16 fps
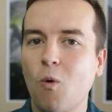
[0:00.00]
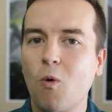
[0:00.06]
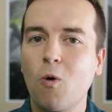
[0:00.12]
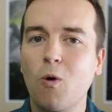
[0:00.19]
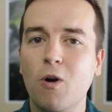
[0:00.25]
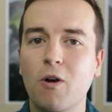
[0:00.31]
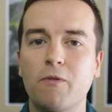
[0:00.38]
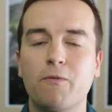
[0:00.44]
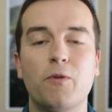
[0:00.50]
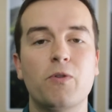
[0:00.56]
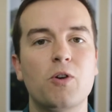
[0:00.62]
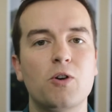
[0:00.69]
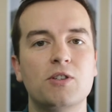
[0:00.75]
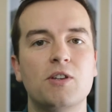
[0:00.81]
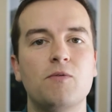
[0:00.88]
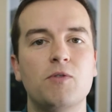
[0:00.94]
or for
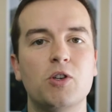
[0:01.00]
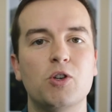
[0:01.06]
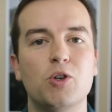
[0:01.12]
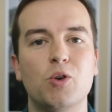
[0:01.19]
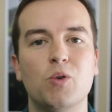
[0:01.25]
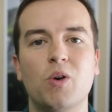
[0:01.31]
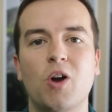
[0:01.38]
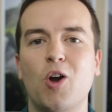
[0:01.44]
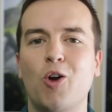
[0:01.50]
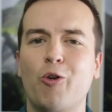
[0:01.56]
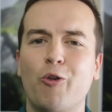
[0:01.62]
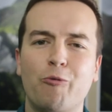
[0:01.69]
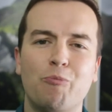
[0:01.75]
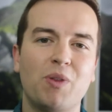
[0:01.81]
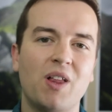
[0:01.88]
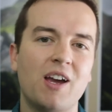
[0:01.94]
those of you
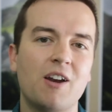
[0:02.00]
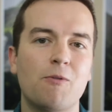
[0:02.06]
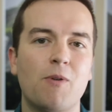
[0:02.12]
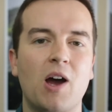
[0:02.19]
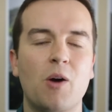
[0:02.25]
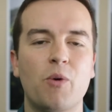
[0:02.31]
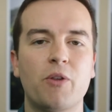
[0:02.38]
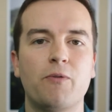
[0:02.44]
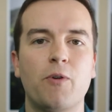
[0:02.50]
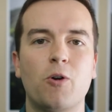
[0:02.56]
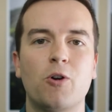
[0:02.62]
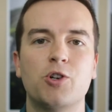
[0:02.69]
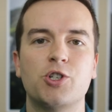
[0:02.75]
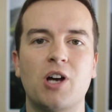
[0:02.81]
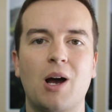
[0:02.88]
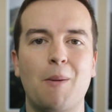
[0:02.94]
who've played around with
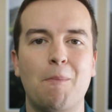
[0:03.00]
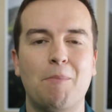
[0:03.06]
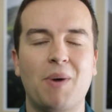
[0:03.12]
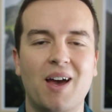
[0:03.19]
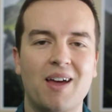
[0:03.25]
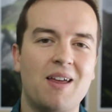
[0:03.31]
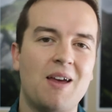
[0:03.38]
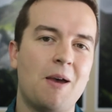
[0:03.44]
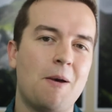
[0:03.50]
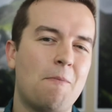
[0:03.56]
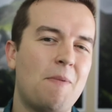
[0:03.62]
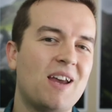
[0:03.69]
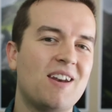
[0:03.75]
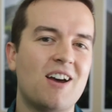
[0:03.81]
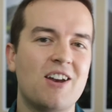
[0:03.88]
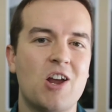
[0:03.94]
Photoshop but
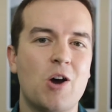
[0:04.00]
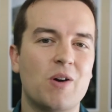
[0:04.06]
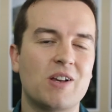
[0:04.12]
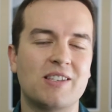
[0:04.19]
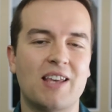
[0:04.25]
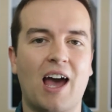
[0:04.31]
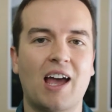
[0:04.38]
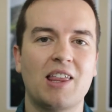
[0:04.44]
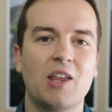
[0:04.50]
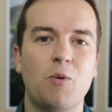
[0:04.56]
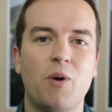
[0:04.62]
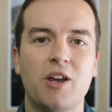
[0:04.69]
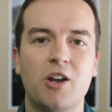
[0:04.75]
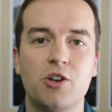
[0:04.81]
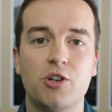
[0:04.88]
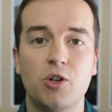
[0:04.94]
might not know exactly
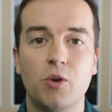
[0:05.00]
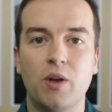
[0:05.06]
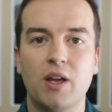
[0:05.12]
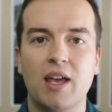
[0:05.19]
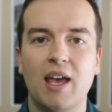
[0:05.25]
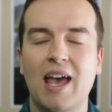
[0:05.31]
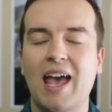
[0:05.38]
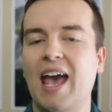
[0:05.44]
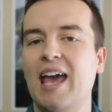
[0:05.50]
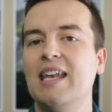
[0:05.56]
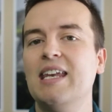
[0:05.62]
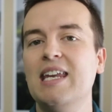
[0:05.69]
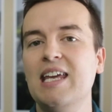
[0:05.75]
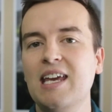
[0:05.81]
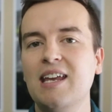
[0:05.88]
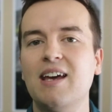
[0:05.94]
what you're doing and
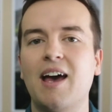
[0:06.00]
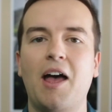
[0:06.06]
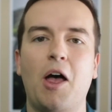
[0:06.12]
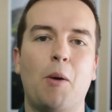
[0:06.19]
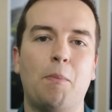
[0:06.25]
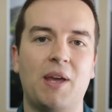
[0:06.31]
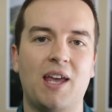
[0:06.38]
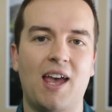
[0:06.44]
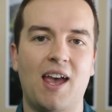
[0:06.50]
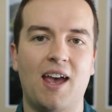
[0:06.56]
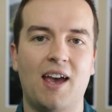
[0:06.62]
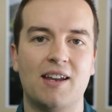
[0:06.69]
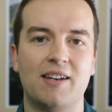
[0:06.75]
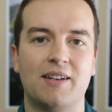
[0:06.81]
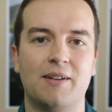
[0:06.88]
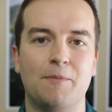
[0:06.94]
need a helping
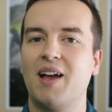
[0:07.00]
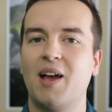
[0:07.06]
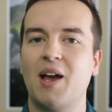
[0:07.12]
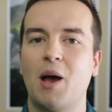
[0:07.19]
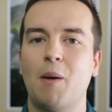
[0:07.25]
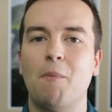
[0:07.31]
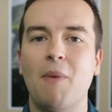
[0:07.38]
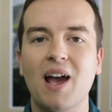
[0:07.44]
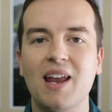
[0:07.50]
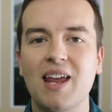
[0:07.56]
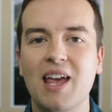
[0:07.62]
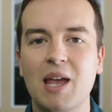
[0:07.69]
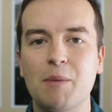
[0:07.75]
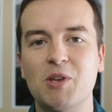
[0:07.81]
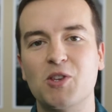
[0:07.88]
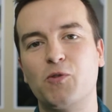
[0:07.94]
hand. My
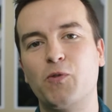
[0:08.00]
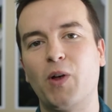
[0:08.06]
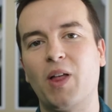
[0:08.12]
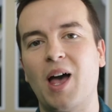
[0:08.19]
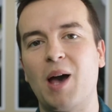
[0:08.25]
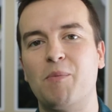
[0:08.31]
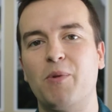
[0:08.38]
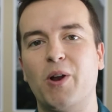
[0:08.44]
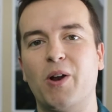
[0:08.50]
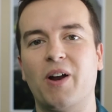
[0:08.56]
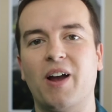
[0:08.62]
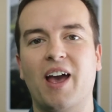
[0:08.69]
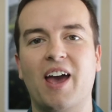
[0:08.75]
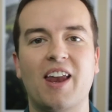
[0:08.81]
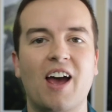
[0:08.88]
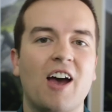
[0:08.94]
name is Phil Ebner,
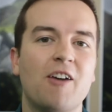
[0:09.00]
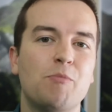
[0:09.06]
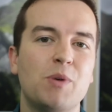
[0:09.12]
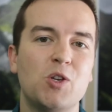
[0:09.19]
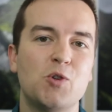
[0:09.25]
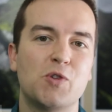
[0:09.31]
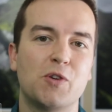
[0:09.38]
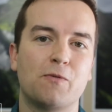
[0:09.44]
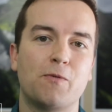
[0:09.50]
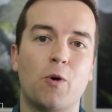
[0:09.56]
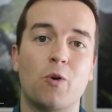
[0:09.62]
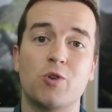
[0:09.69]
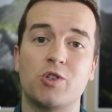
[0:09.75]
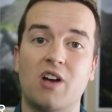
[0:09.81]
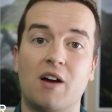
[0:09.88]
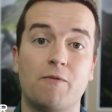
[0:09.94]
and I've been using
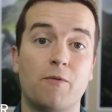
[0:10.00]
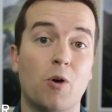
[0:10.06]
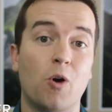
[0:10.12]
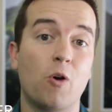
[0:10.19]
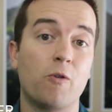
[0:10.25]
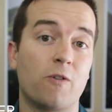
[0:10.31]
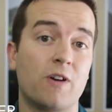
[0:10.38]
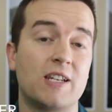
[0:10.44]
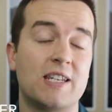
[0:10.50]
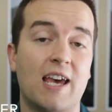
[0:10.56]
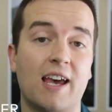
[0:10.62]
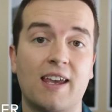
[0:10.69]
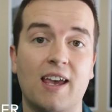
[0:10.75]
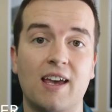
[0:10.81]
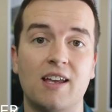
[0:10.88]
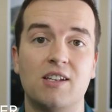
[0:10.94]
Photoshop for over a
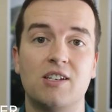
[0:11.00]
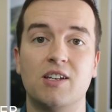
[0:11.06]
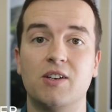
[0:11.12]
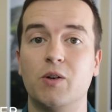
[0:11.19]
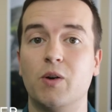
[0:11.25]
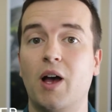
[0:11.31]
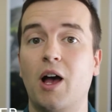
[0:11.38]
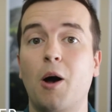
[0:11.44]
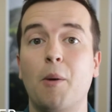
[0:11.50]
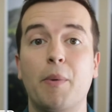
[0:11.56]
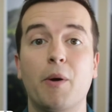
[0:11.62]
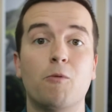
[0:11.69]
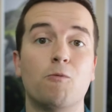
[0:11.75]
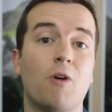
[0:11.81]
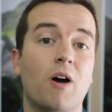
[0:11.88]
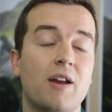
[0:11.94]
decade to help
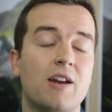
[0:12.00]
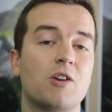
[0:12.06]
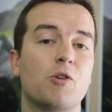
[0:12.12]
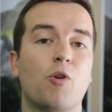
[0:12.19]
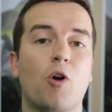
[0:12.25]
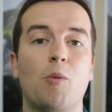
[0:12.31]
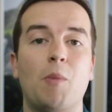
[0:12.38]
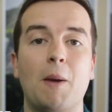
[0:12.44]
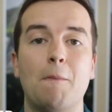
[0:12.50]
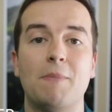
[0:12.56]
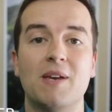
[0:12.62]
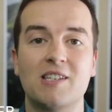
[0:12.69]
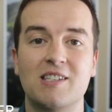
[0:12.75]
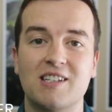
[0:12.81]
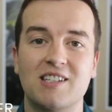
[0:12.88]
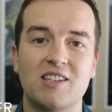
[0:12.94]
run and grow my
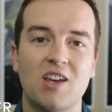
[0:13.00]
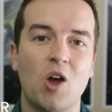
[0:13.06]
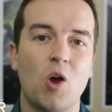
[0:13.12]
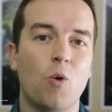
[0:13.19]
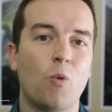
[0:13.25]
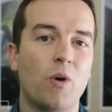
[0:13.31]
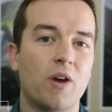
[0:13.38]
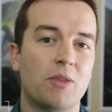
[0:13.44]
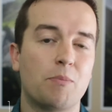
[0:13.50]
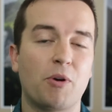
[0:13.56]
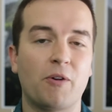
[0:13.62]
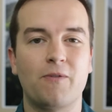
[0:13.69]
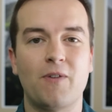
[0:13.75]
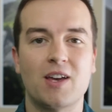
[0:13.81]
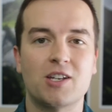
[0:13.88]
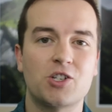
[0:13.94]
business with
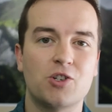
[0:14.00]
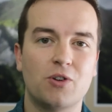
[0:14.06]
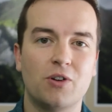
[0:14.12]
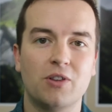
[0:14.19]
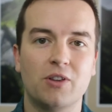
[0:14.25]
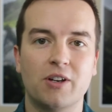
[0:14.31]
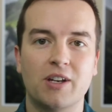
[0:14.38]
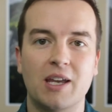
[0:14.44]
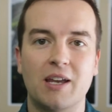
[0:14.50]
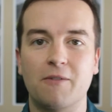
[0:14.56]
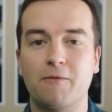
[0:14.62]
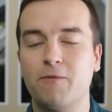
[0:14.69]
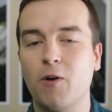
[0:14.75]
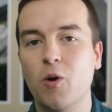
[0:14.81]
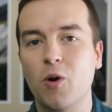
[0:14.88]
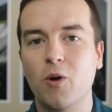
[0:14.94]
professional looking
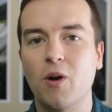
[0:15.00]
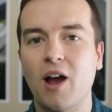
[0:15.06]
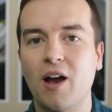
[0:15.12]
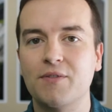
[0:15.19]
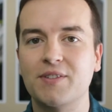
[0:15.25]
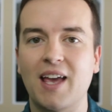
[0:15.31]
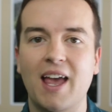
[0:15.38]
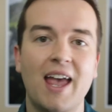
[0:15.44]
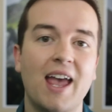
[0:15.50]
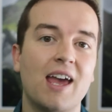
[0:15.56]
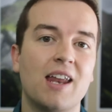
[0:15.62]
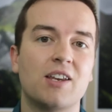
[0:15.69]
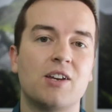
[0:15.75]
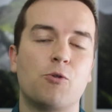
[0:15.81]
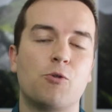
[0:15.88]
photographs and